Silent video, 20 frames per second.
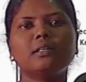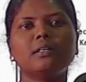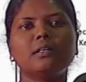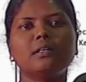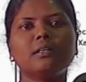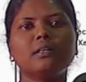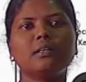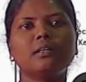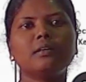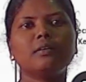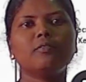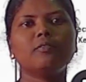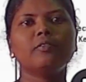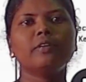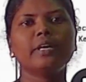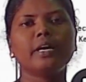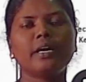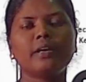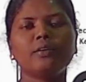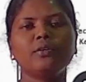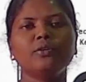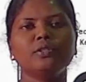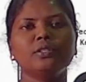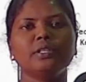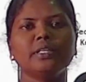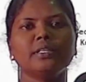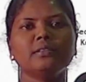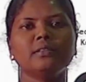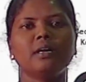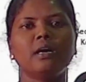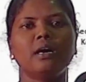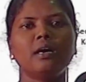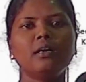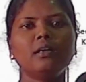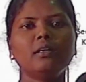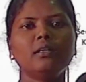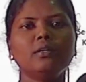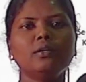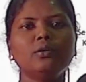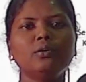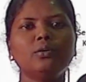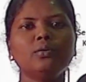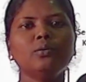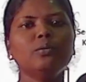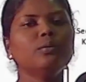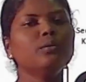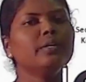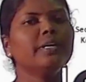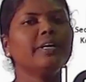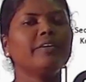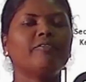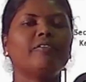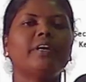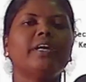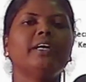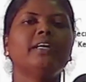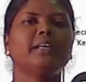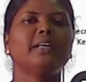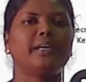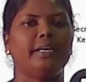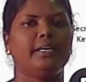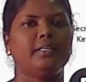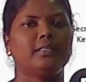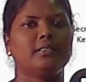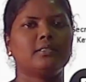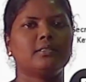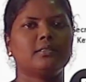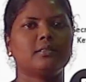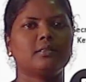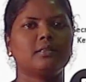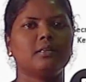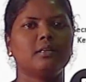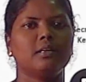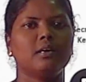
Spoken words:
On that we are having public key and as well as private key.